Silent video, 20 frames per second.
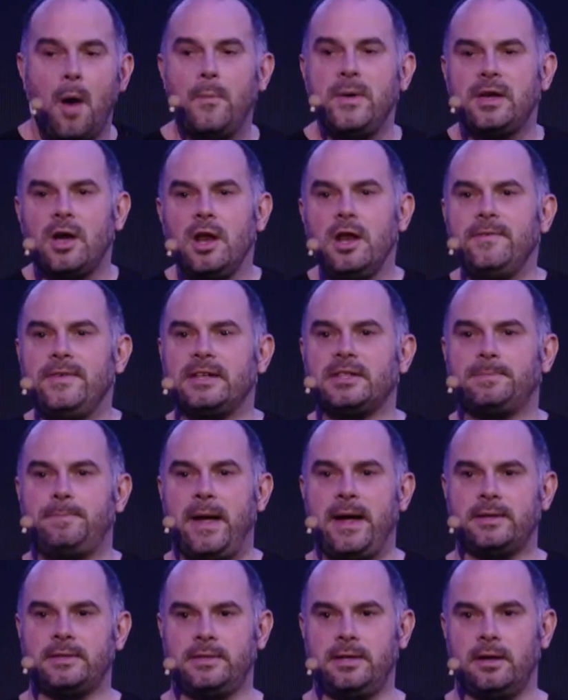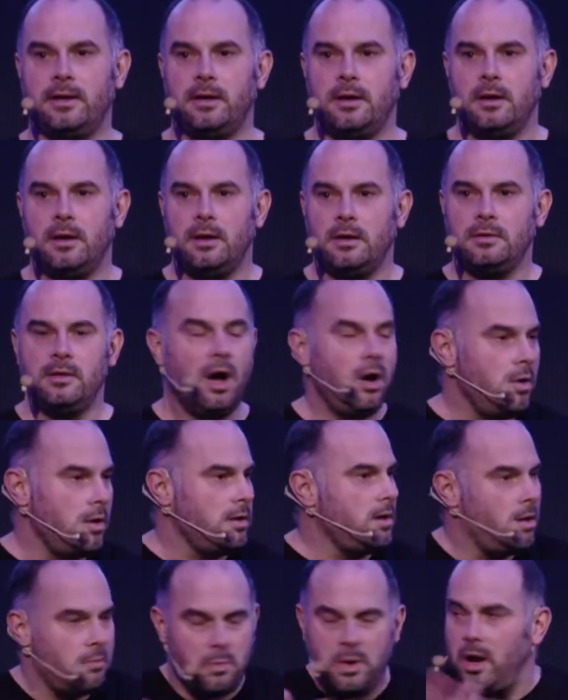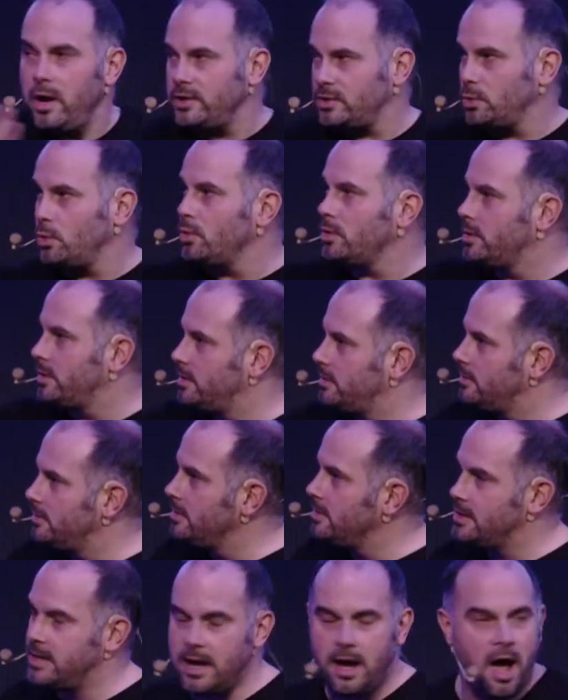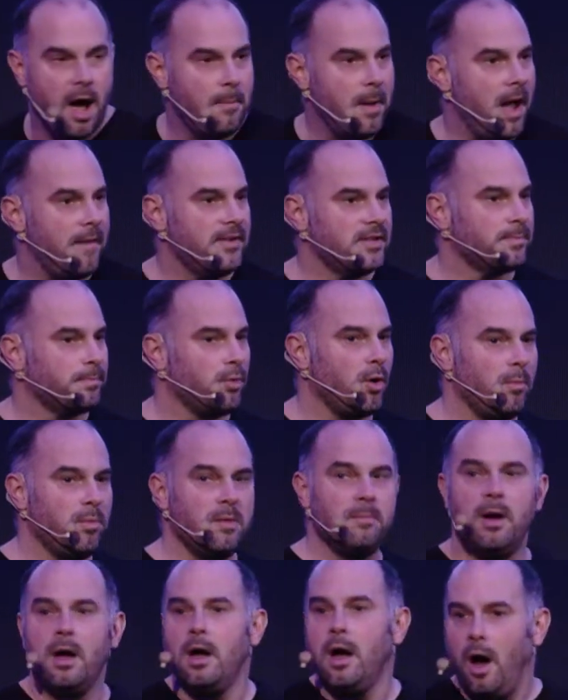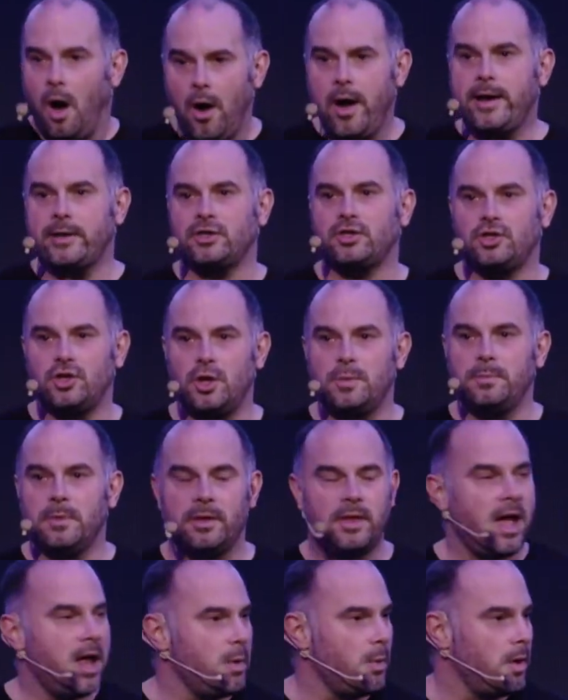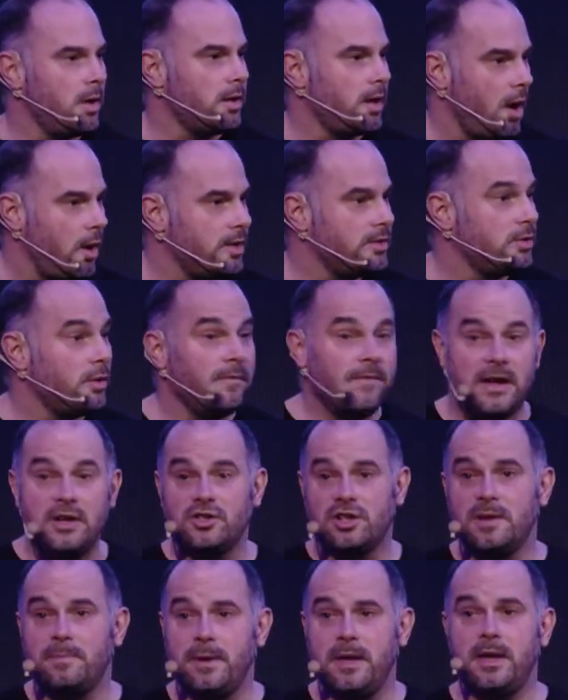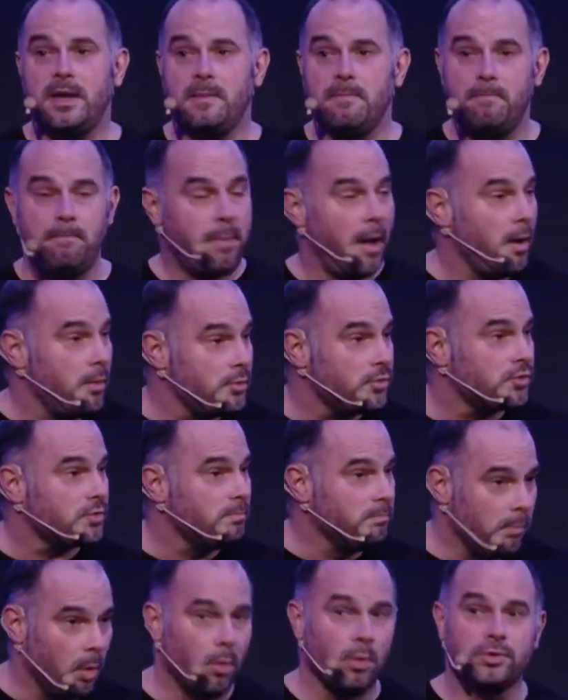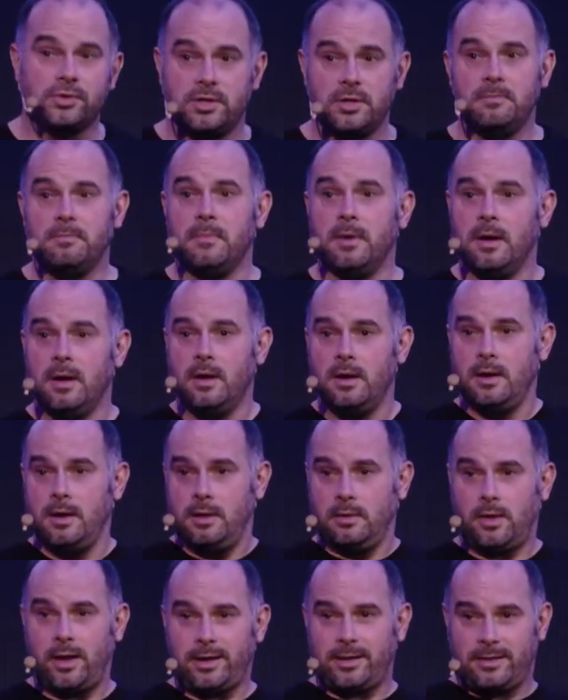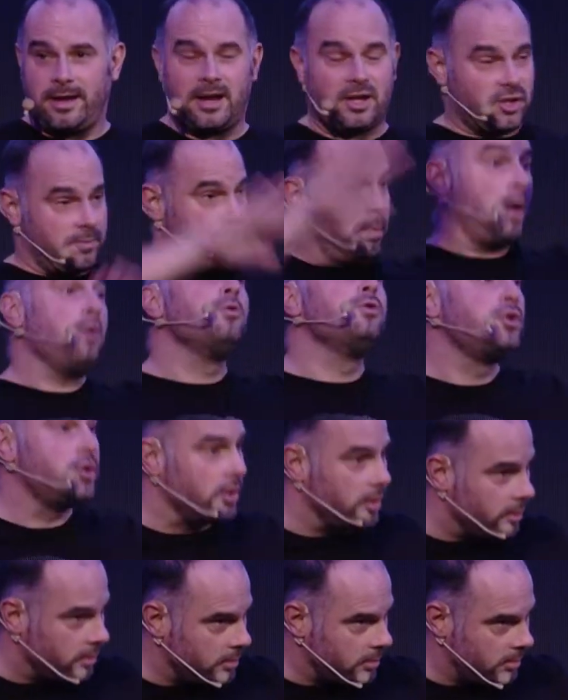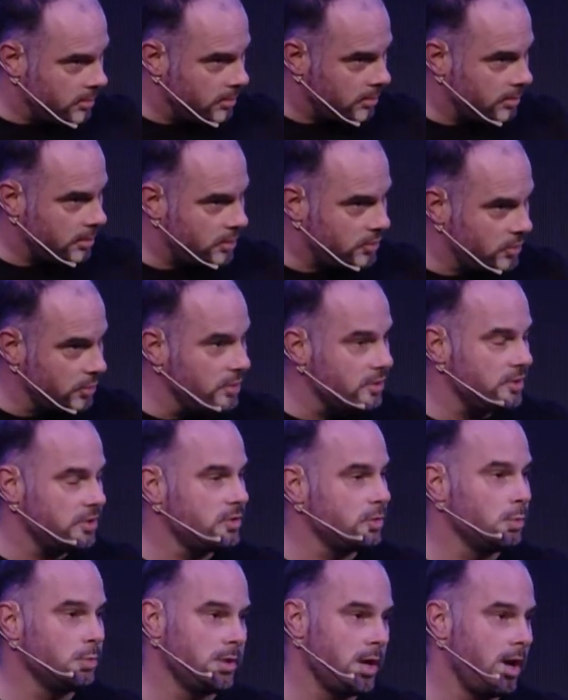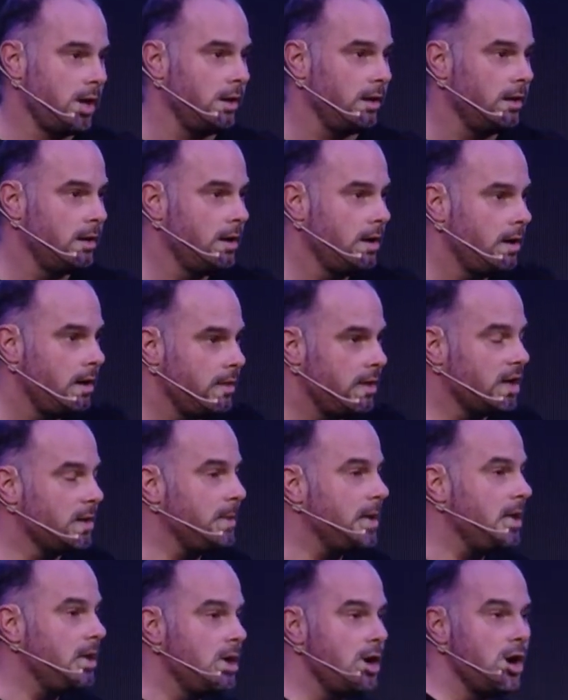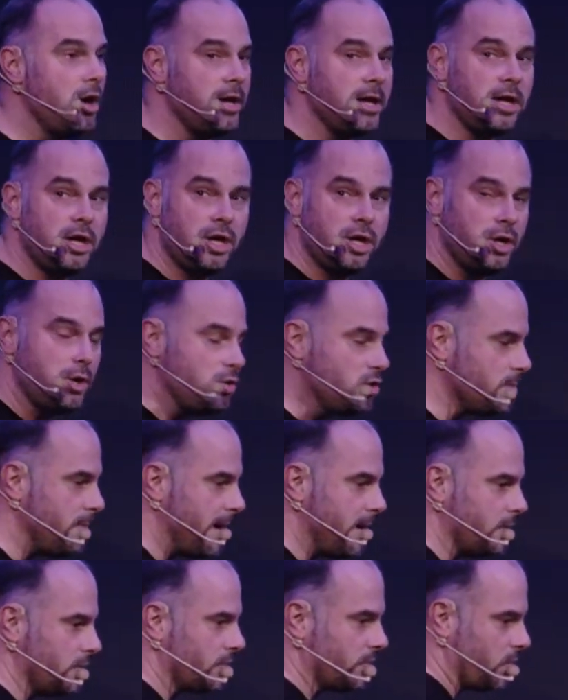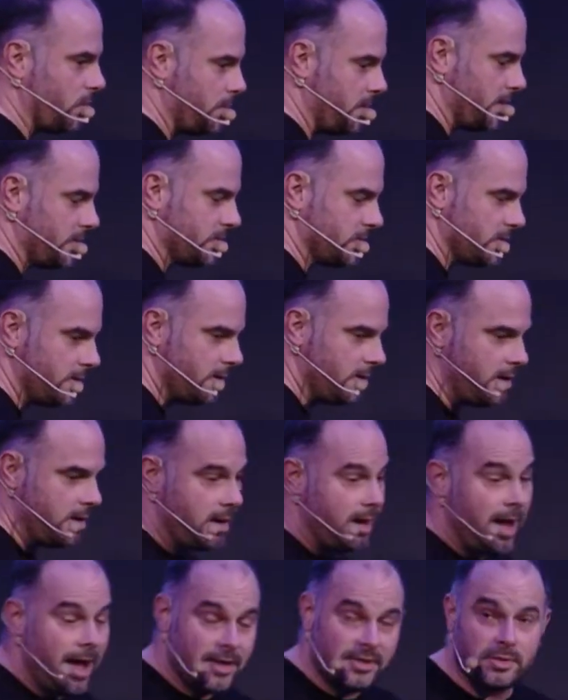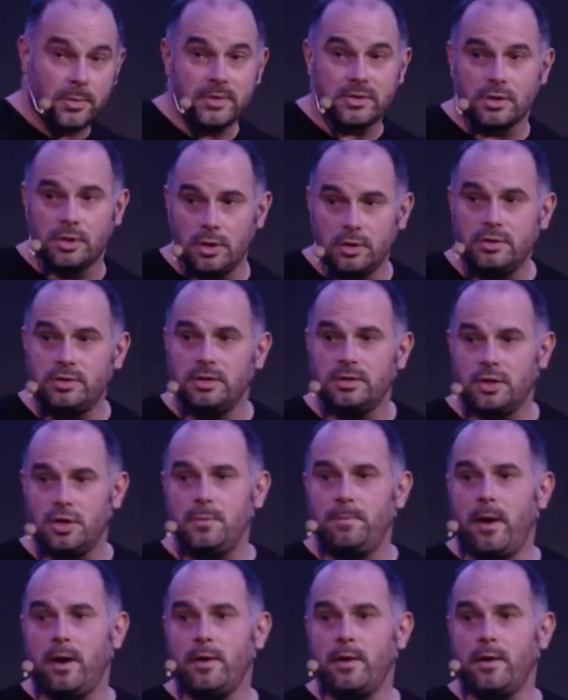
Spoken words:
And we kind of expect it. No, you know, when I saw GitHub have its problem, I assumed that they were going to eventually be in post-mortem like explosion as soon as it's all done. They're going to be learning huge amounts from this. So it's good to do